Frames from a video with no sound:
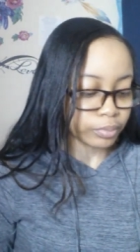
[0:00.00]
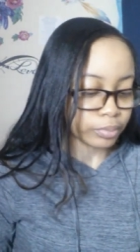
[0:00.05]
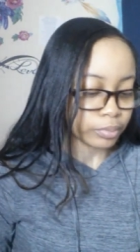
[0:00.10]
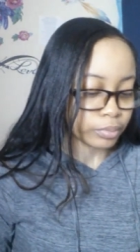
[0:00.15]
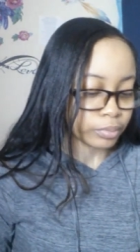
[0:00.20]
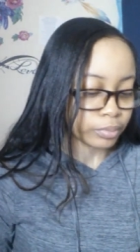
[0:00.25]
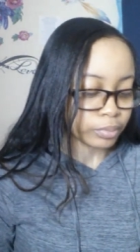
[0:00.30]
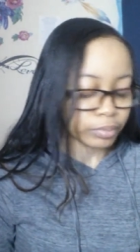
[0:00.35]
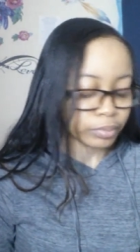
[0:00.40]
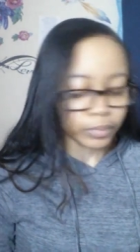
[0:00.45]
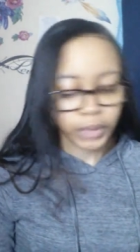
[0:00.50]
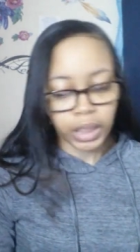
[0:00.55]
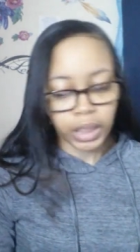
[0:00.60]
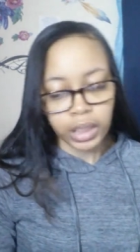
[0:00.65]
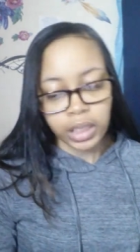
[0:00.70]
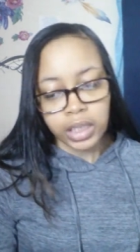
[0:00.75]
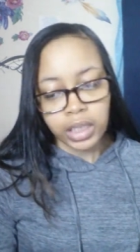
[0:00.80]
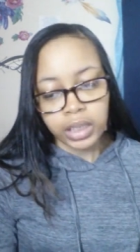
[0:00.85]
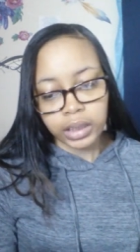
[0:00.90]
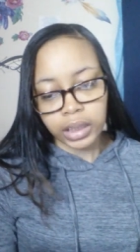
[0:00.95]

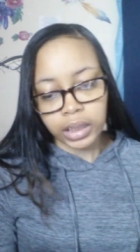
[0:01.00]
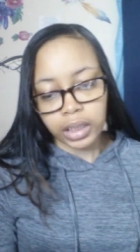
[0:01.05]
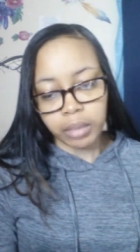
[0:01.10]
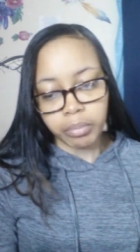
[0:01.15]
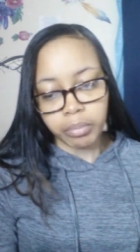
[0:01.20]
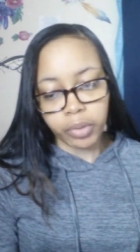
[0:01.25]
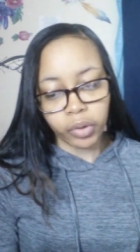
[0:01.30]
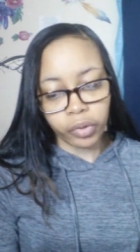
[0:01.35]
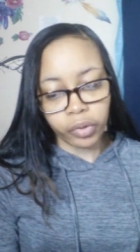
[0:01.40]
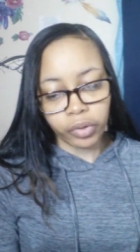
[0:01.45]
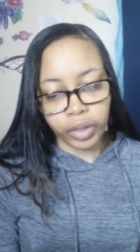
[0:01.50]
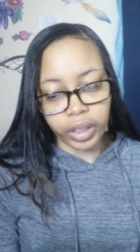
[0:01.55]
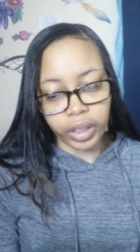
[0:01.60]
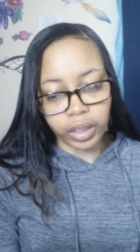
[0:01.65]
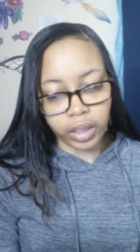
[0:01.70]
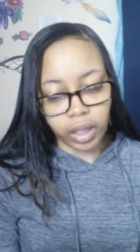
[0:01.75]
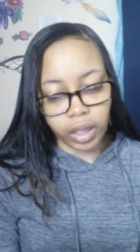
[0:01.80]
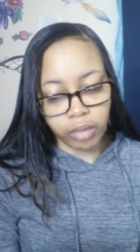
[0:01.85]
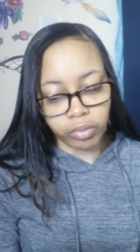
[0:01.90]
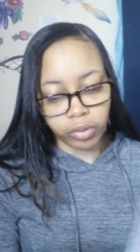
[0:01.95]
It's like a middle
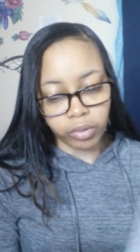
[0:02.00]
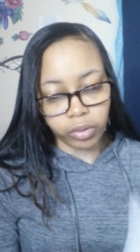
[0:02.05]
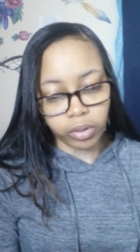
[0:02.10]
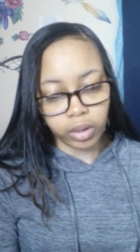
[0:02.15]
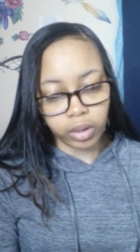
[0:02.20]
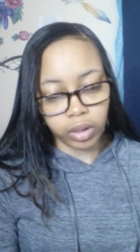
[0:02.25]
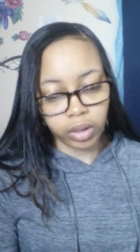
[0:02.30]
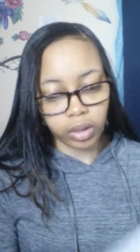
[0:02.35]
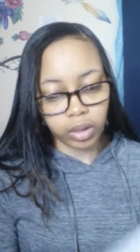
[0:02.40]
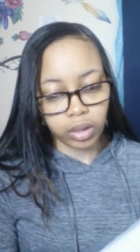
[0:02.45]
grade novel